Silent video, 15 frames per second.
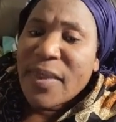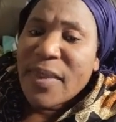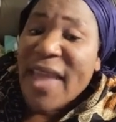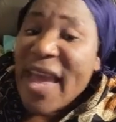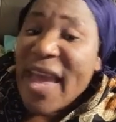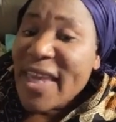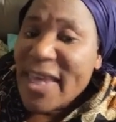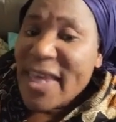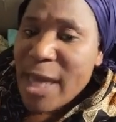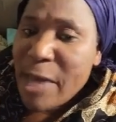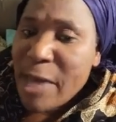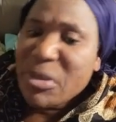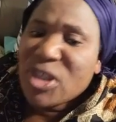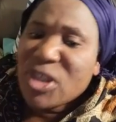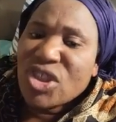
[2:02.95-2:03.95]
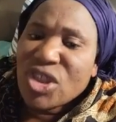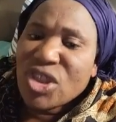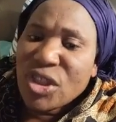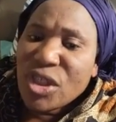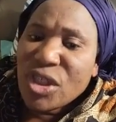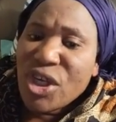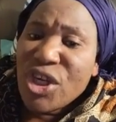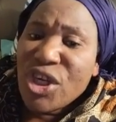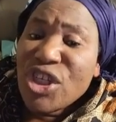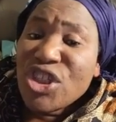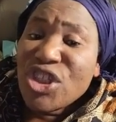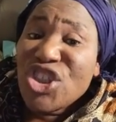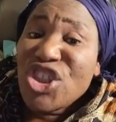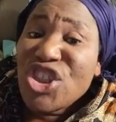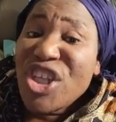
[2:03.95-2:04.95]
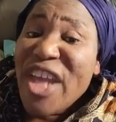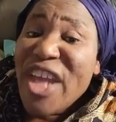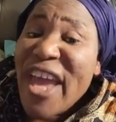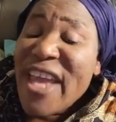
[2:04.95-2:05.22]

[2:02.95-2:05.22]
Ta kiye mishi, shine